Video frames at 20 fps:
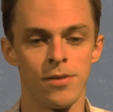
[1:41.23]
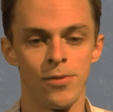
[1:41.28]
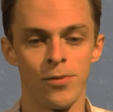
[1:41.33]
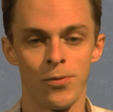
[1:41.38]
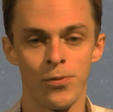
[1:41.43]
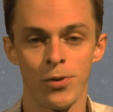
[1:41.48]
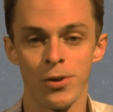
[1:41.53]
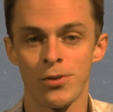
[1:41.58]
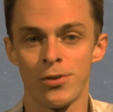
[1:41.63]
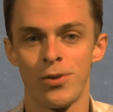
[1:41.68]

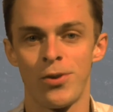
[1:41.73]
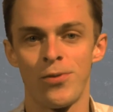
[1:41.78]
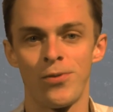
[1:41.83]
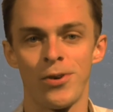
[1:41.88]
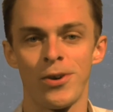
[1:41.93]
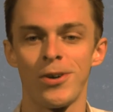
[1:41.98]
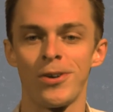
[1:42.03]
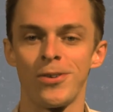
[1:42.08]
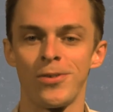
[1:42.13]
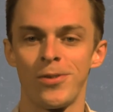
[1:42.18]
first of
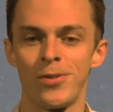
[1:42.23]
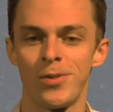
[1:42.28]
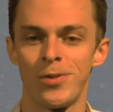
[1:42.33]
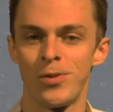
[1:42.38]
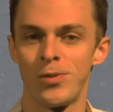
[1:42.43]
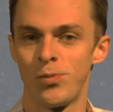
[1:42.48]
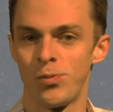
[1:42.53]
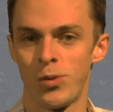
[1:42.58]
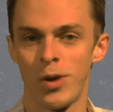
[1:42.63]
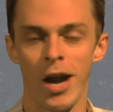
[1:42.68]
all,
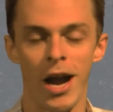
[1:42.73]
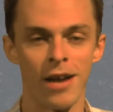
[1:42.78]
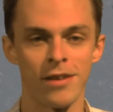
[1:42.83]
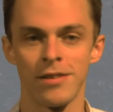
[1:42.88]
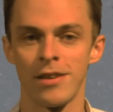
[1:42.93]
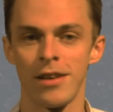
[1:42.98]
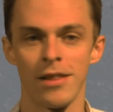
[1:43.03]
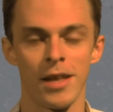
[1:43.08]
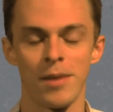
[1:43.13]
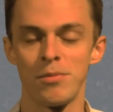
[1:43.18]
we're
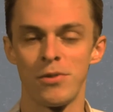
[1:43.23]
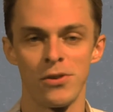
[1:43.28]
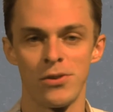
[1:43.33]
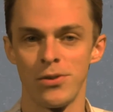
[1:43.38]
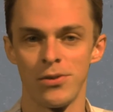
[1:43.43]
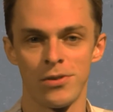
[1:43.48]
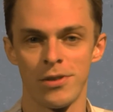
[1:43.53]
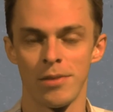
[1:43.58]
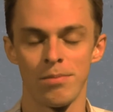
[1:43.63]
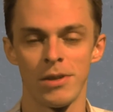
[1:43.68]
asking them to
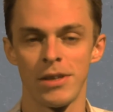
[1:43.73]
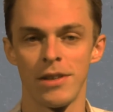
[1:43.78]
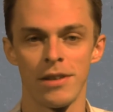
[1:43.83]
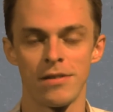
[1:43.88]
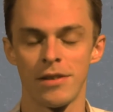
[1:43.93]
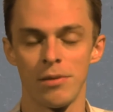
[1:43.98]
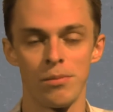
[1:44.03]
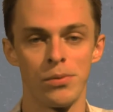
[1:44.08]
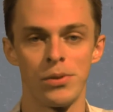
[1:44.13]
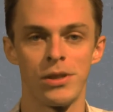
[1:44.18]
do something
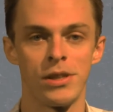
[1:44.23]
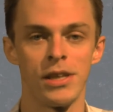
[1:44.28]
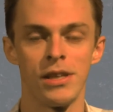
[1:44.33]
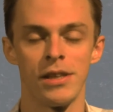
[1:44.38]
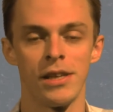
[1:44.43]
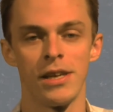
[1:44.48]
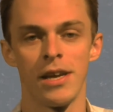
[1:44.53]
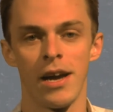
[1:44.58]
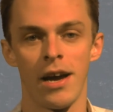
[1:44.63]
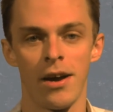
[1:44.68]
that's
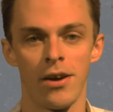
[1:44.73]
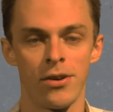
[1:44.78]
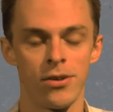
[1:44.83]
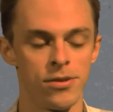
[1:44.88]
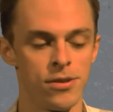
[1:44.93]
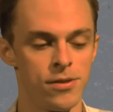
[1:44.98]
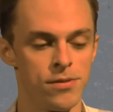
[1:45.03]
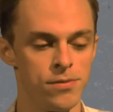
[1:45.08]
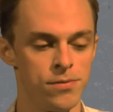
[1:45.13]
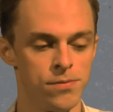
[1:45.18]
completely
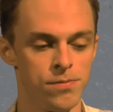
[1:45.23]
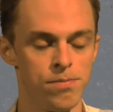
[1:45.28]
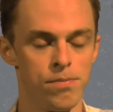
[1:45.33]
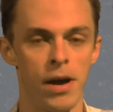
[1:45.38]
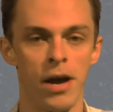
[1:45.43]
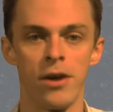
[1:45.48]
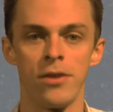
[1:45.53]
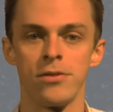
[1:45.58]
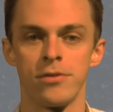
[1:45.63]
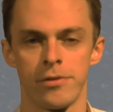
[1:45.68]
out of
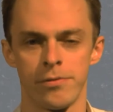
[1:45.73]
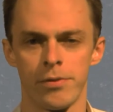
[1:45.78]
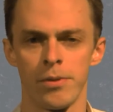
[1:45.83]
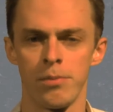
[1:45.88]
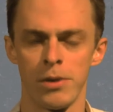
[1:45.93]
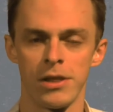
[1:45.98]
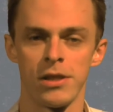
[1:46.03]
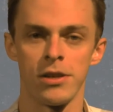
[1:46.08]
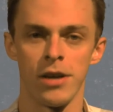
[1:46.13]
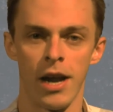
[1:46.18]
bounds
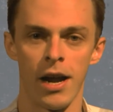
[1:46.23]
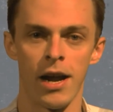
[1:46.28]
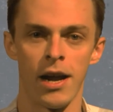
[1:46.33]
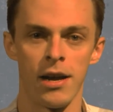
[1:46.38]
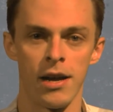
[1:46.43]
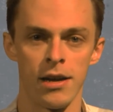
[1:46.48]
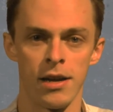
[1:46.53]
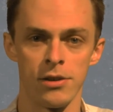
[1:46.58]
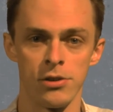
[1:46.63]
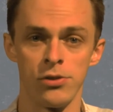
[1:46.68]
from what they're
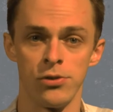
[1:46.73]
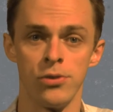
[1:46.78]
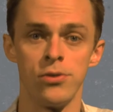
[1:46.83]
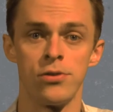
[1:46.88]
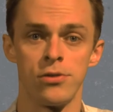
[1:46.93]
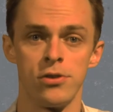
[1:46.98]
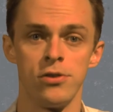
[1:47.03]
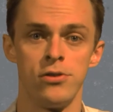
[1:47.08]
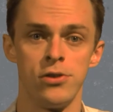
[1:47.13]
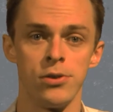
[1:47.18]
uh,
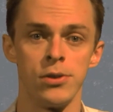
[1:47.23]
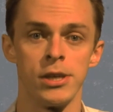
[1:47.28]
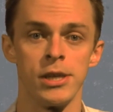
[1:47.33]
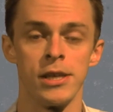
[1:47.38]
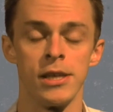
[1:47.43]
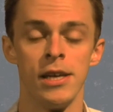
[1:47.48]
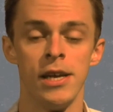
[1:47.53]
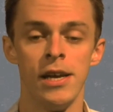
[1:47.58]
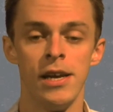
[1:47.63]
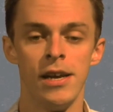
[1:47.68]
used to
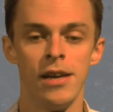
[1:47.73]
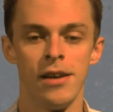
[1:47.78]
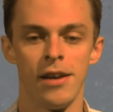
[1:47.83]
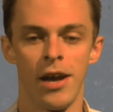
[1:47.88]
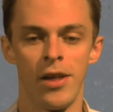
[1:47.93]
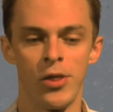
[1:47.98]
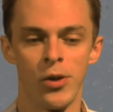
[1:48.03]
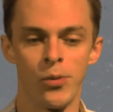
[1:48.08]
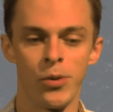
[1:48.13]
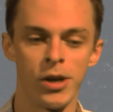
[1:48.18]
doing.
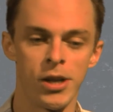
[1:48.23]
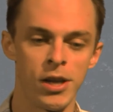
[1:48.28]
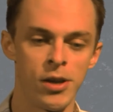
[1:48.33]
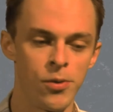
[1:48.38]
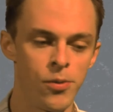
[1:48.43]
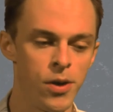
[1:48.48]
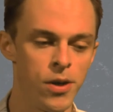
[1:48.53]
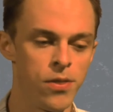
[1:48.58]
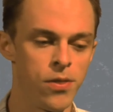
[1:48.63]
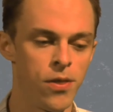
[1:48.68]
And they're
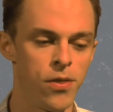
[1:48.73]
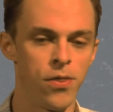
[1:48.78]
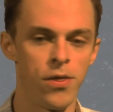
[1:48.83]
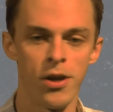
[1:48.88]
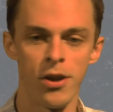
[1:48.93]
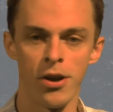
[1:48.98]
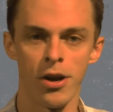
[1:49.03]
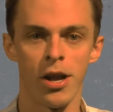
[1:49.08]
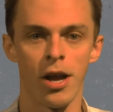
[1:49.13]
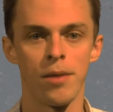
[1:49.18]
working with a
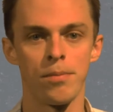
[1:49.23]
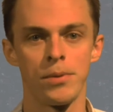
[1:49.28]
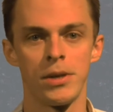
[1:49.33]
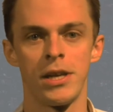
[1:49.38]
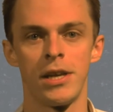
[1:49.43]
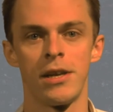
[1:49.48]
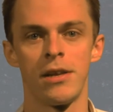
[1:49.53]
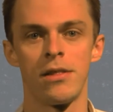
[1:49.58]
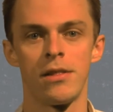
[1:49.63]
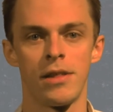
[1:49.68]
theater
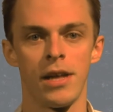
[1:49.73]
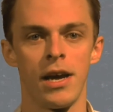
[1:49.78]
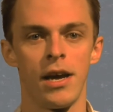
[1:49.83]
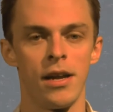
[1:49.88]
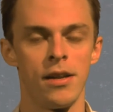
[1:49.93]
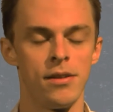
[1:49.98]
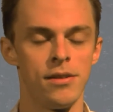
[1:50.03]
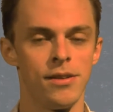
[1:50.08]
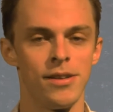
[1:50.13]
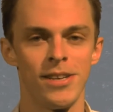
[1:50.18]
company
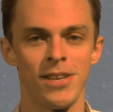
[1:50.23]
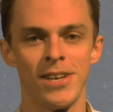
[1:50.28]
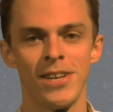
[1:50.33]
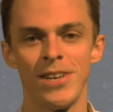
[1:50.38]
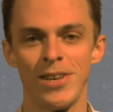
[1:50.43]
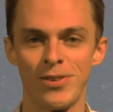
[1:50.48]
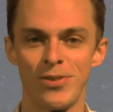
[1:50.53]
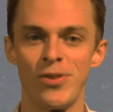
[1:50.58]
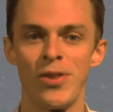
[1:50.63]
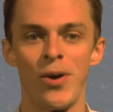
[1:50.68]
that
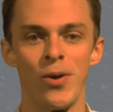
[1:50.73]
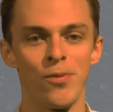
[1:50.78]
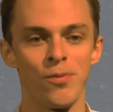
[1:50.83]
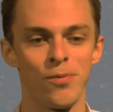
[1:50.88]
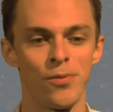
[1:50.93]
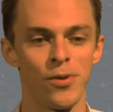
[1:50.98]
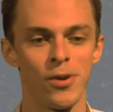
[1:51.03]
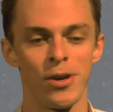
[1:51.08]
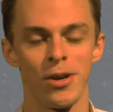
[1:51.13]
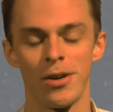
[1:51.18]
is
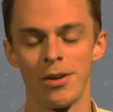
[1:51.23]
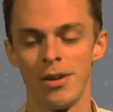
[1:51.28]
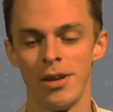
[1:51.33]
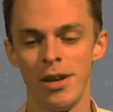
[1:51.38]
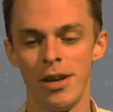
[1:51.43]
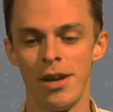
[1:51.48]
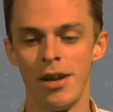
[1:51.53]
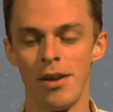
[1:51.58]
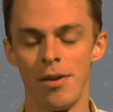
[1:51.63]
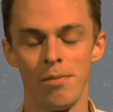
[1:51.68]
known for
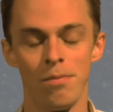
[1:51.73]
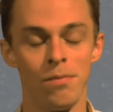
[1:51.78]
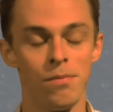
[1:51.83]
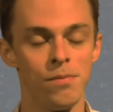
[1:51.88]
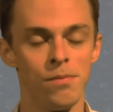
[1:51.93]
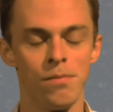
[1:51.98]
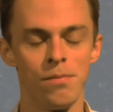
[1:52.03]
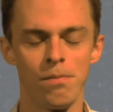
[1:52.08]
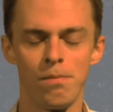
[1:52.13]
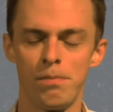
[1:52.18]

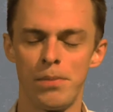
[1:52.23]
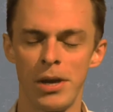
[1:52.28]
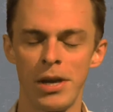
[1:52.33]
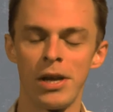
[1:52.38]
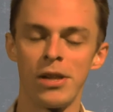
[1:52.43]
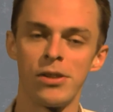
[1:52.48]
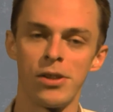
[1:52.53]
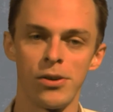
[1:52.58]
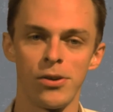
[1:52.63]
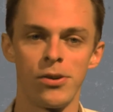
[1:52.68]

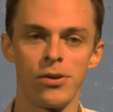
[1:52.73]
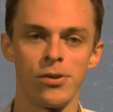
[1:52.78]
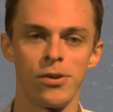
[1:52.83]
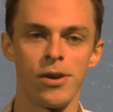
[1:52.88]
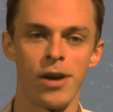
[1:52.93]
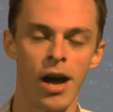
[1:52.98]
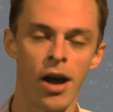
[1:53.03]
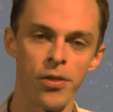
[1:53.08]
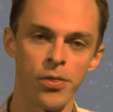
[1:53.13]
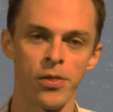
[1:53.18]
being a
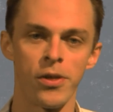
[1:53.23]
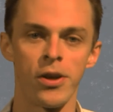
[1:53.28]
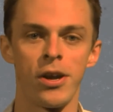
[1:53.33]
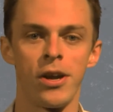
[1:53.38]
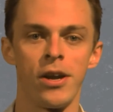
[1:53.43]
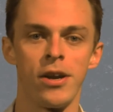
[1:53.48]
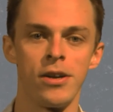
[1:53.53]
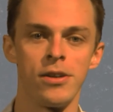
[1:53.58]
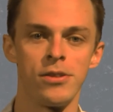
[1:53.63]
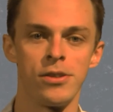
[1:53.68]
little out
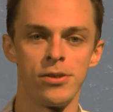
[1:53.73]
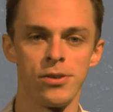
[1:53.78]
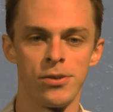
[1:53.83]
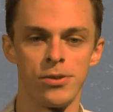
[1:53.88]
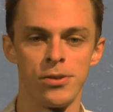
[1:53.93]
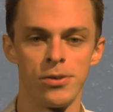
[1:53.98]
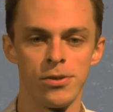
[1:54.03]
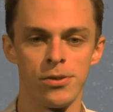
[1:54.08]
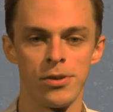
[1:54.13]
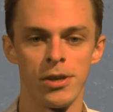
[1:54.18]
there and a
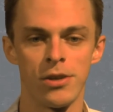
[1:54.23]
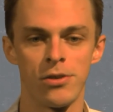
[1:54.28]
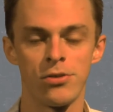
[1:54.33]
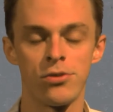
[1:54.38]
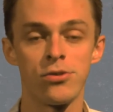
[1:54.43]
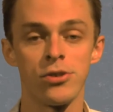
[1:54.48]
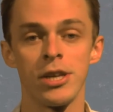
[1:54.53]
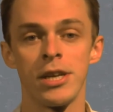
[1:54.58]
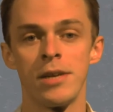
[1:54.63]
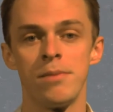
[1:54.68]
little
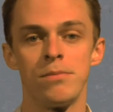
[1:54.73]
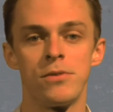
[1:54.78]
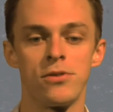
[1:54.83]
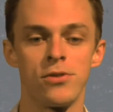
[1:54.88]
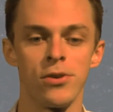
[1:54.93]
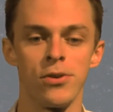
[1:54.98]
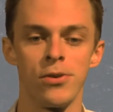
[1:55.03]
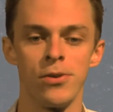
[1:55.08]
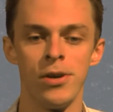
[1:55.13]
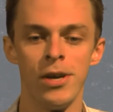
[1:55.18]
extreme.
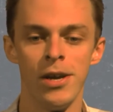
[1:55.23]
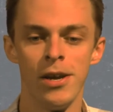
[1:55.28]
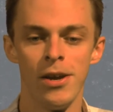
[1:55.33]
So